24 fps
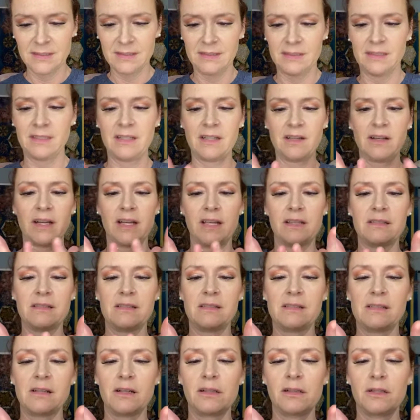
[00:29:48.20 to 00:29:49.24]
Okay, this
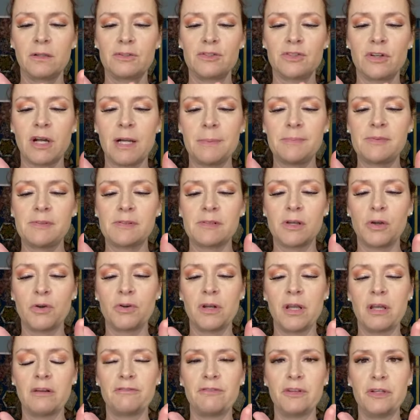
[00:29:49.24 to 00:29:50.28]
is our glow drops,
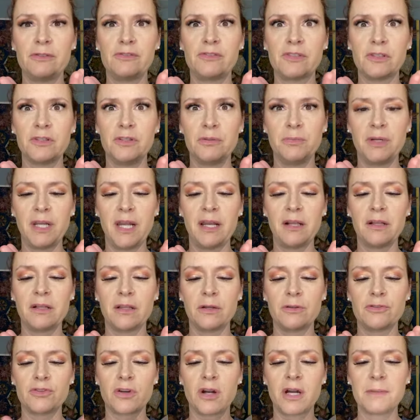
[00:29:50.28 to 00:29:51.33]
coconut infused illuminating glow
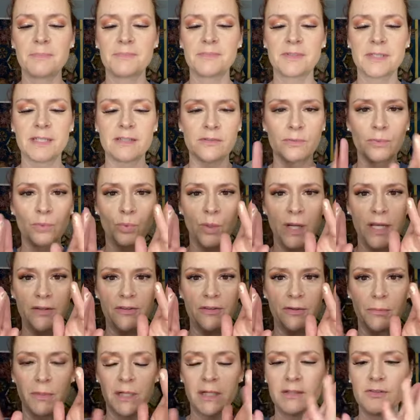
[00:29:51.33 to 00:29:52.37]
drops. That's way too
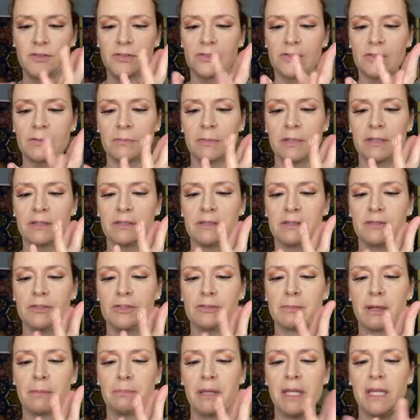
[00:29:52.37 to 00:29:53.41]
much, so I'm gonna use
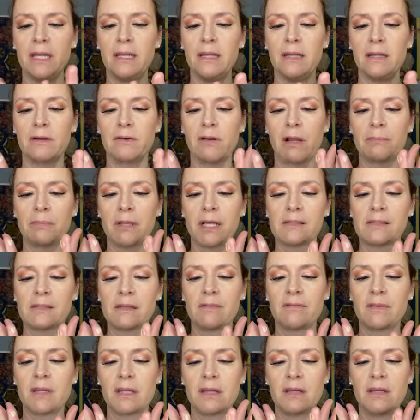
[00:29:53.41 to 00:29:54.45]
my pinky to grab less of
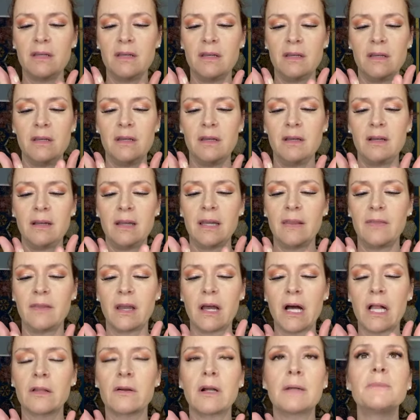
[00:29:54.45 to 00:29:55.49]
it. And the
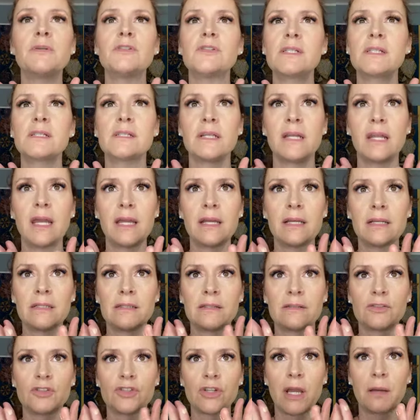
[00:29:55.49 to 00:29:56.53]
color I'm using today is
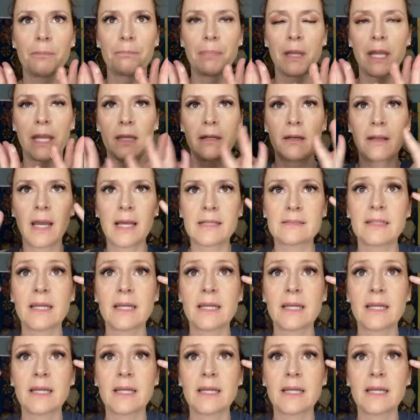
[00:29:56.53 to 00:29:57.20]
Champagne as a